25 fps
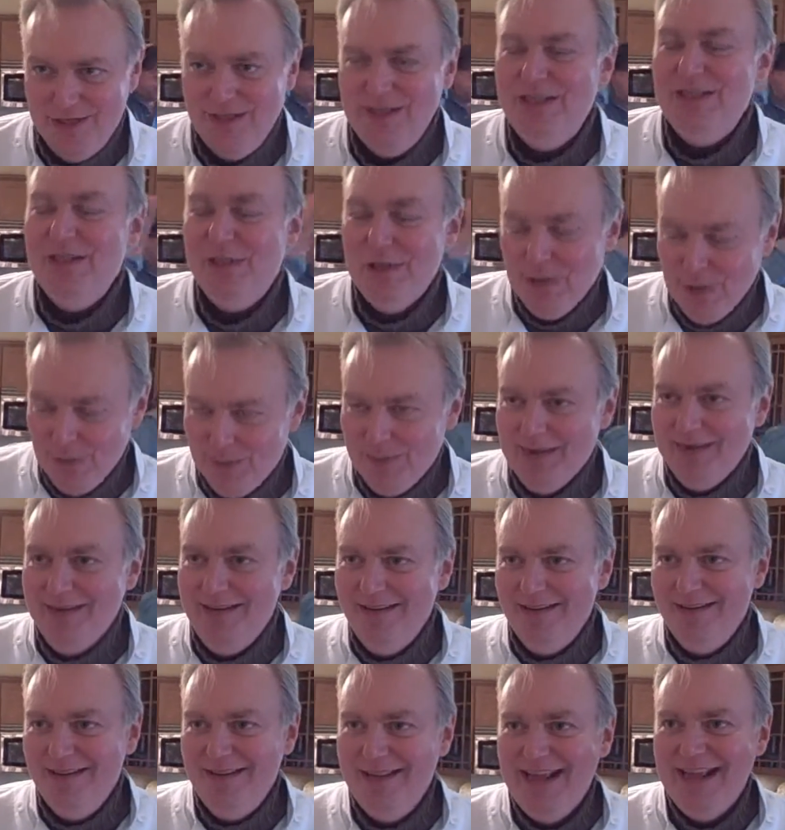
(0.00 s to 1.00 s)
Which is
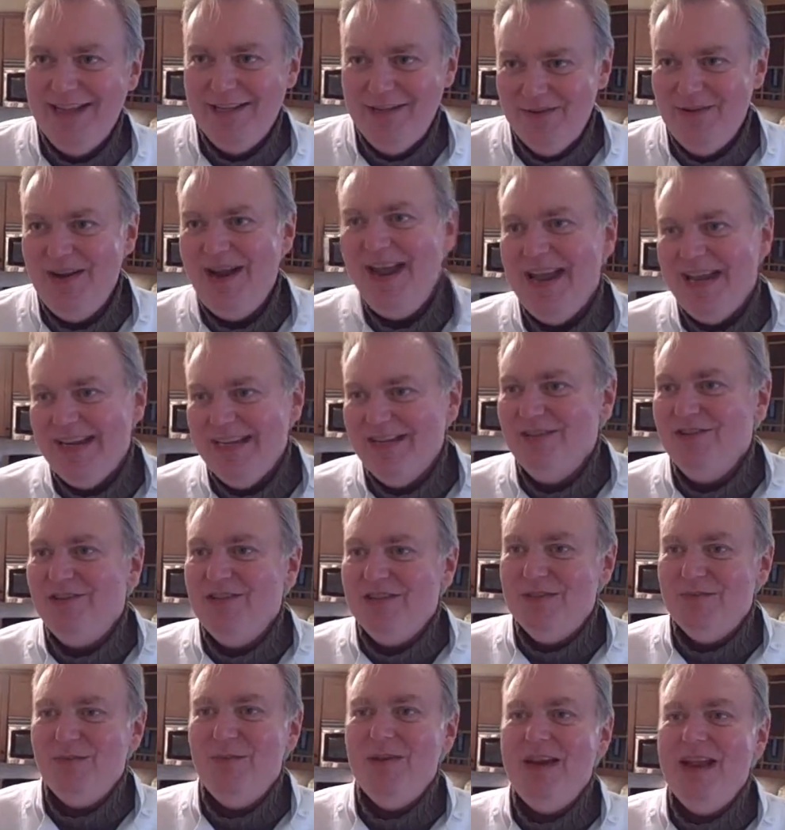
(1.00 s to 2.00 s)
that's right. You
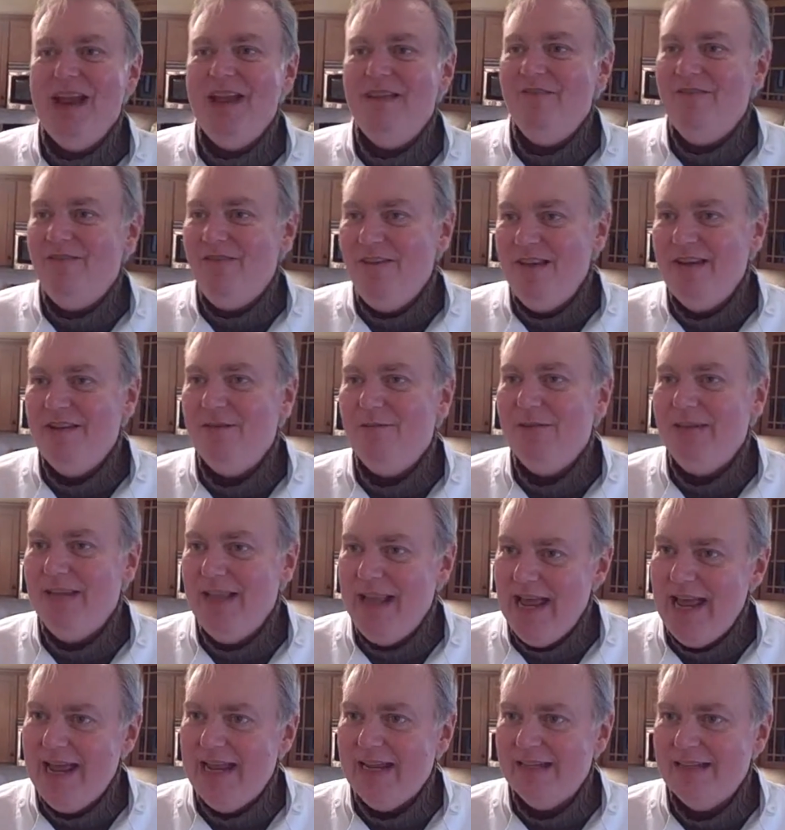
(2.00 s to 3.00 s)
just want to have fun and
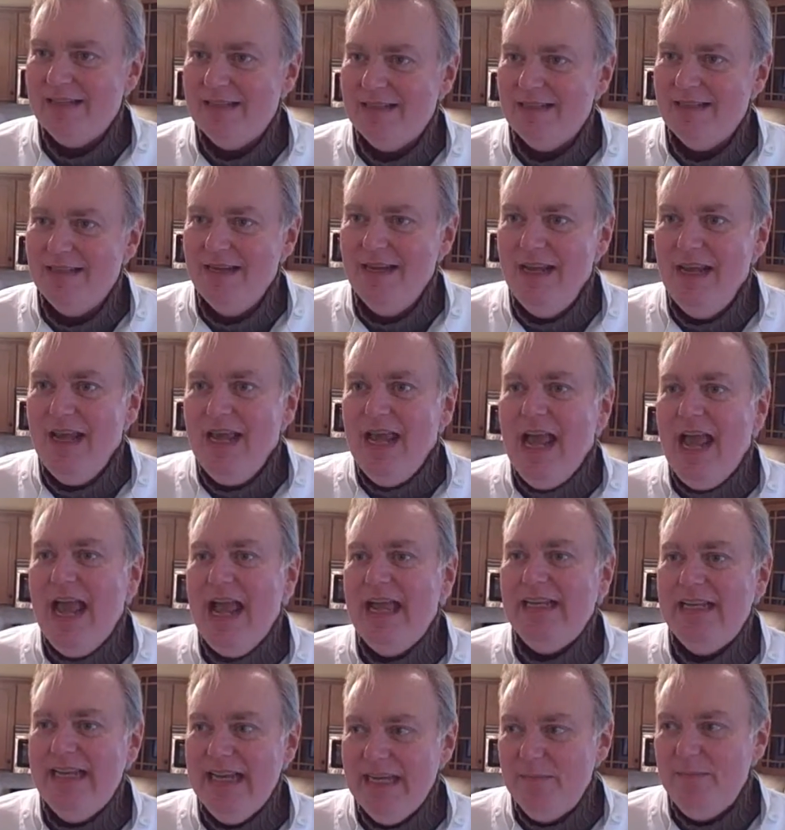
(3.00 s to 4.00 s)
relax.
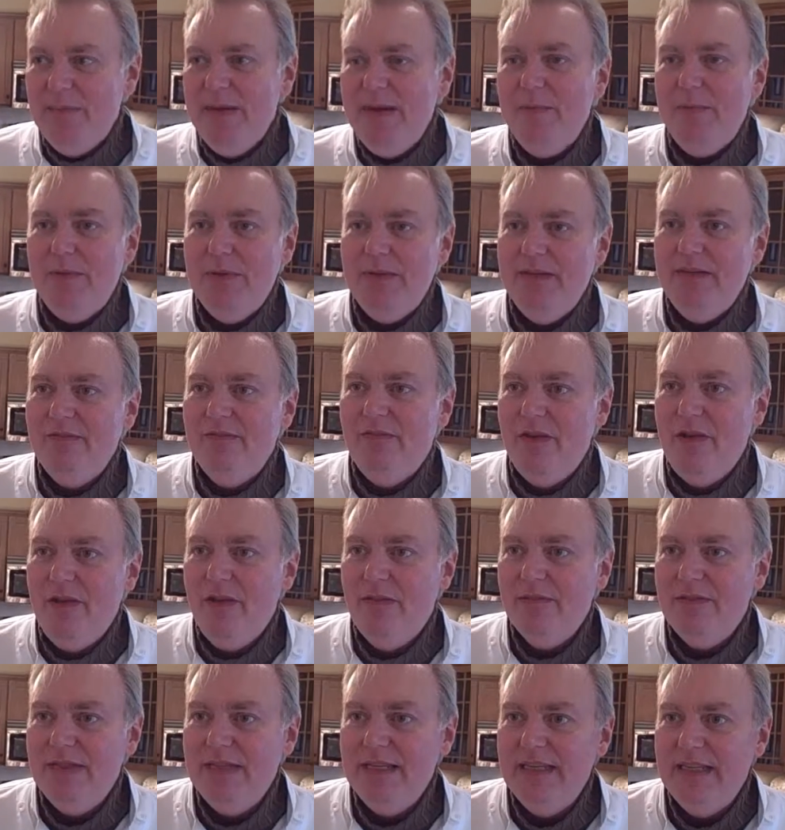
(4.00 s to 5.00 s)
And get people
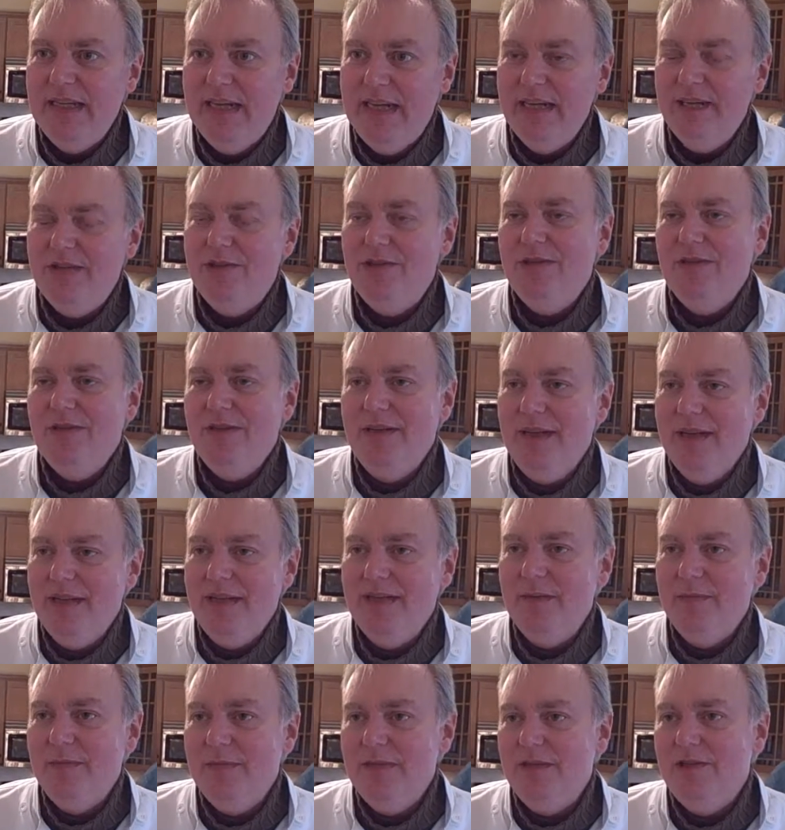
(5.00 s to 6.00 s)
involved in the kitchen.
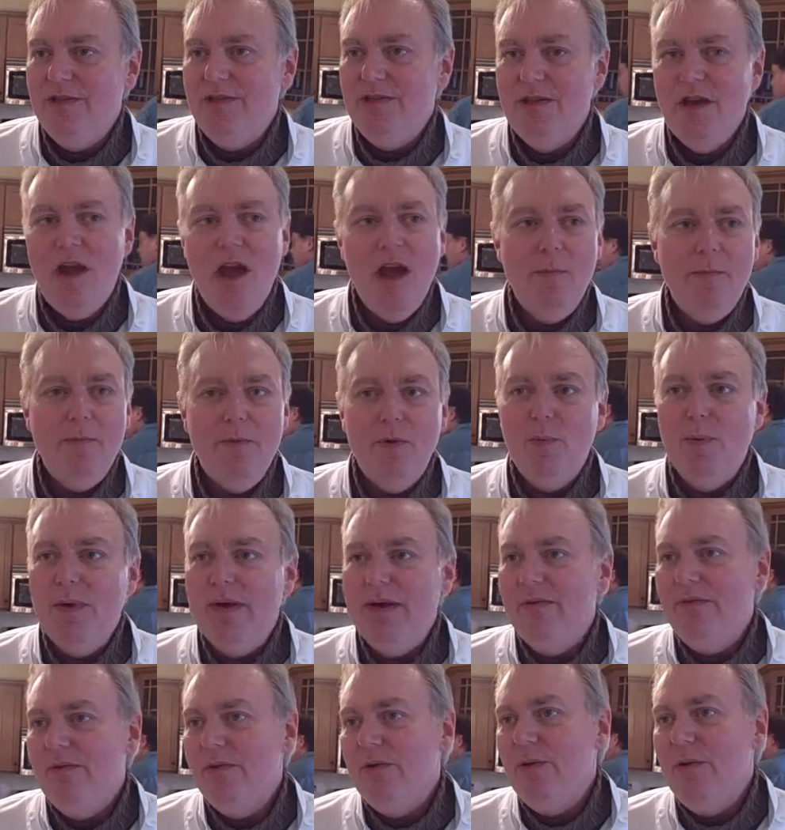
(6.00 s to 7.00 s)
Get them to chop or
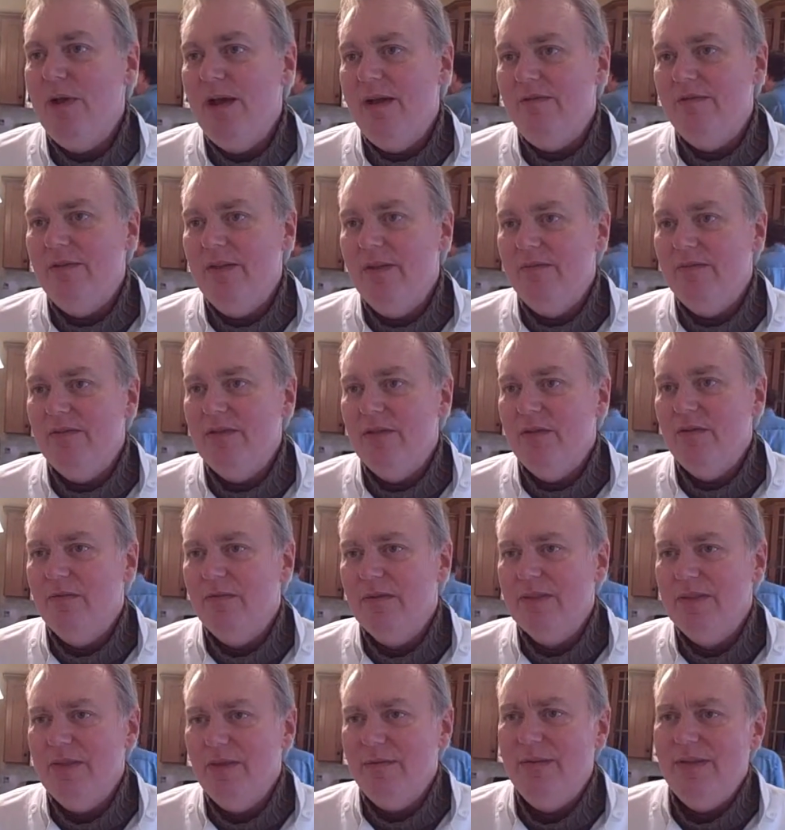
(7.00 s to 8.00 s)
whatever you have left
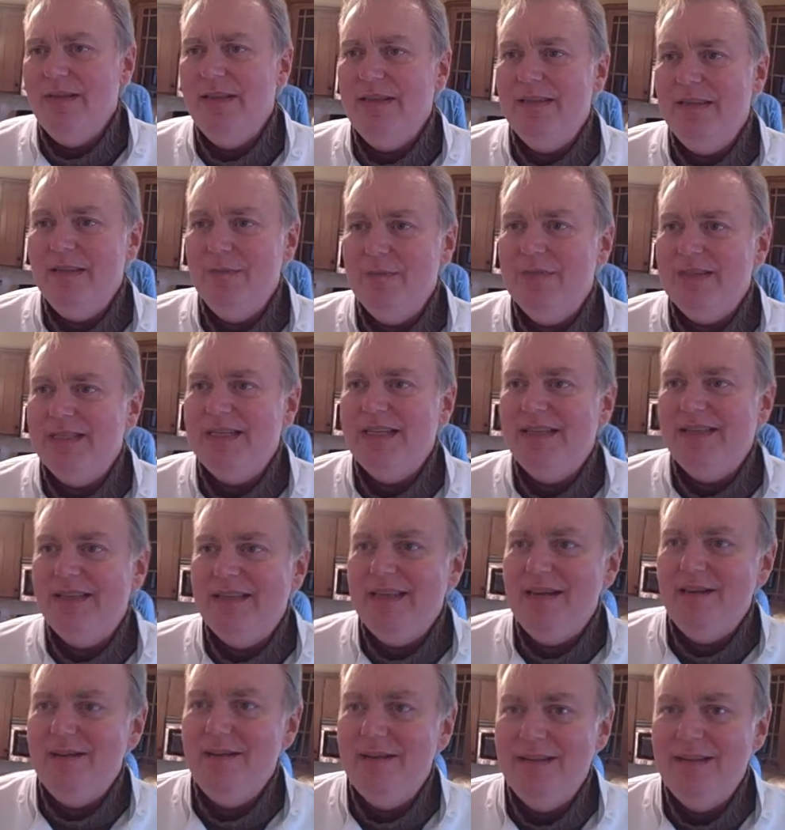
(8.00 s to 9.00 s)
over. Don't let them sit there.